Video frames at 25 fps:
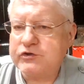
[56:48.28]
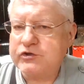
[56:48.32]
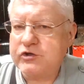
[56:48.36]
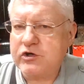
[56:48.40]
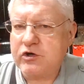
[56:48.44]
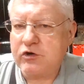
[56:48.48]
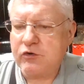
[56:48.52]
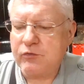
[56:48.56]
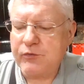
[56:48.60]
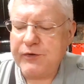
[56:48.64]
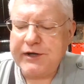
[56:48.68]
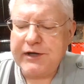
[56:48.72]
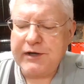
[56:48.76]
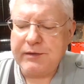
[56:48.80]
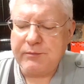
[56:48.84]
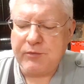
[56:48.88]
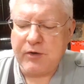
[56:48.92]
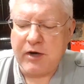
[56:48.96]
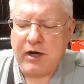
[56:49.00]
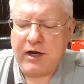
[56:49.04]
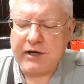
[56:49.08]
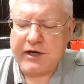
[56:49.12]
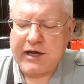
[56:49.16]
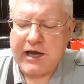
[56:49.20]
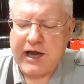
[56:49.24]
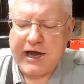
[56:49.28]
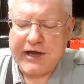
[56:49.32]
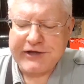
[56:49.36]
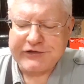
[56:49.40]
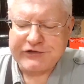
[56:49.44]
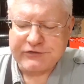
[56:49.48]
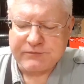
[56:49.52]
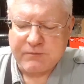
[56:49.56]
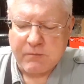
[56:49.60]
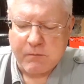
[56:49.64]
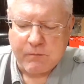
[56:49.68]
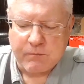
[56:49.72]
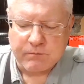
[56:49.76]
Korean broadcasts,
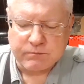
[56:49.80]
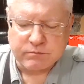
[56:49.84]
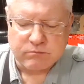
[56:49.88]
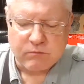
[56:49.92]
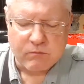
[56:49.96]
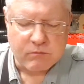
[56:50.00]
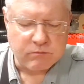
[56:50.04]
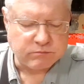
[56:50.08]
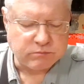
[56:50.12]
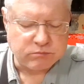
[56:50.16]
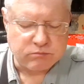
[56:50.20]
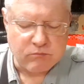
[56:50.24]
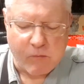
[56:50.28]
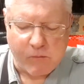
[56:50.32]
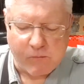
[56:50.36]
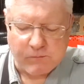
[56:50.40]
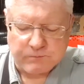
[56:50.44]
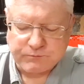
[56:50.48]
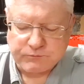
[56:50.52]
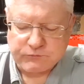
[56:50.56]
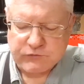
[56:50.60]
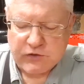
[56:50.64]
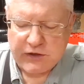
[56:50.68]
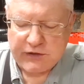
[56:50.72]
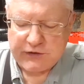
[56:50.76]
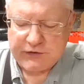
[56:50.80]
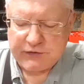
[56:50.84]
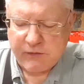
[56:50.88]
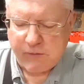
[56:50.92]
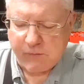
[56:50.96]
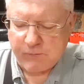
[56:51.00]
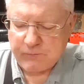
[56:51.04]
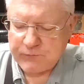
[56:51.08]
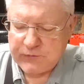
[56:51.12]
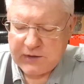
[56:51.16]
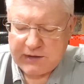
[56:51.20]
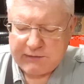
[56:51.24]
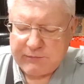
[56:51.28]
and
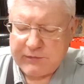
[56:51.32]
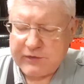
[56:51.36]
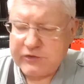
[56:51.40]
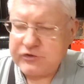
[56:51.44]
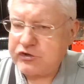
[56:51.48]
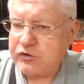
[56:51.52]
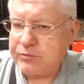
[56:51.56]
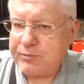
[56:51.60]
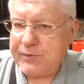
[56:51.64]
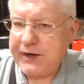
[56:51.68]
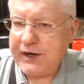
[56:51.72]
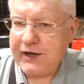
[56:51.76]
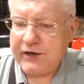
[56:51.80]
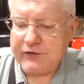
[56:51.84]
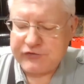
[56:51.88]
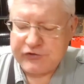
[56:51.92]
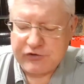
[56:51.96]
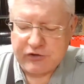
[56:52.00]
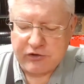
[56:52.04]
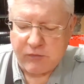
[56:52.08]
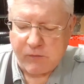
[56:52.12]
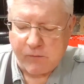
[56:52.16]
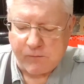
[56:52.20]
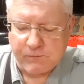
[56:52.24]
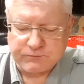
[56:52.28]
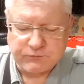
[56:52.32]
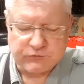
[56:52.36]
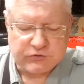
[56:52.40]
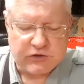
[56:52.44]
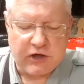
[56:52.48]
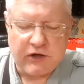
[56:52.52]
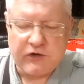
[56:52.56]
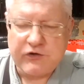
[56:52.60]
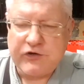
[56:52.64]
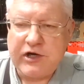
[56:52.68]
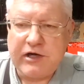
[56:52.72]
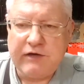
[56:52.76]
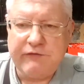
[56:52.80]
them in Japan too,
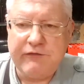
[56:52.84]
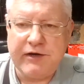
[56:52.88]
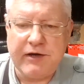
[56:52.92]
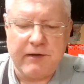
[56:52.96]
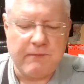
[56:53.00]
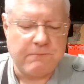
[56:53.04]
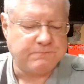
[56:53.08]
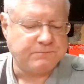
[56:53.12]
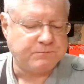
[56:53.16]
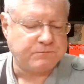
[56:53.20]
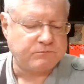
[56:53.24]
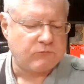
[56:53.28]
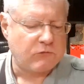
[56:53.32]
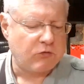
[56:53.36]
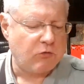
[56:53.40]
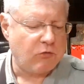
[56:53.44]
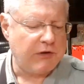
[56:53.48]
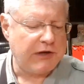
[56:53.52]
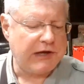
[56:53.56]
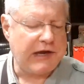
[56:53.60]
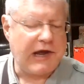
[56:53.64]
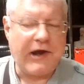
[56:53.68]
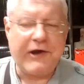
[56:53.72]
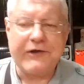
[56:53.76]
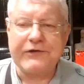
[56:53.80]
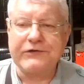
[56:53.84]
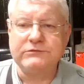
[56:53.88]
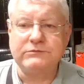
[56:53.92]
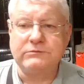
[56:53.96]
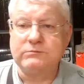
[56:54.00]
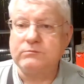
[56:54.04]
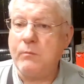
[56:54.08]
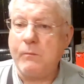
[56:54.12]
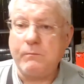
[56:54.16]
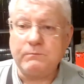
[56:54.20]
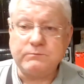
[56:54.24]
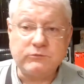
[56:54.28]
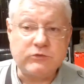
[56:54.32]
on TV, where they got
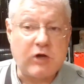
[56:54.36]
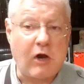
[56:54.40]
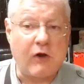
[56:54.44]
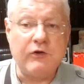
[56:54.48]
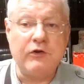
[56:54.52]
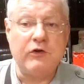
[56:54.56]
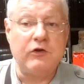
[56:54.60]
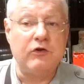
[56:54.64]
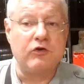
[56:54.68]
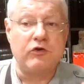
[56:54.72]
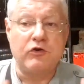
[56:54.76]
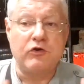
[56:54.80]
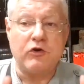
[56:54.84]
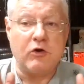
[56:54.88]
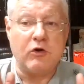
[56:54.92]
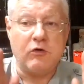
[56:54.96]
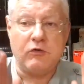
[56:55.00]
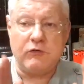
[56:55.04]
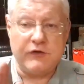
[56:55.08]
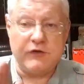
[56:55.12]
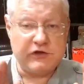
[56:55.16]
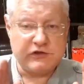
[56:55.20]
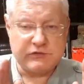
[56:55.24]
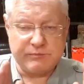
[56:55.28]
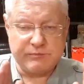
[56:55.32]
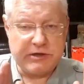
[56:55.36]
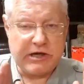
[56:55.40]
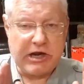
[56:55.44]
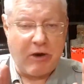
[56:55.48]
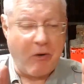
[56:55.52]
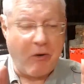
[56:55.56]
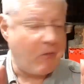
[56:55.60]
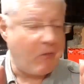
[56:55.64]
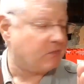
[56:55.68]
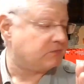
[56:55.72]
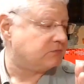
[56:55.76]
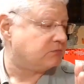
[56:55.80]
a little girl this big,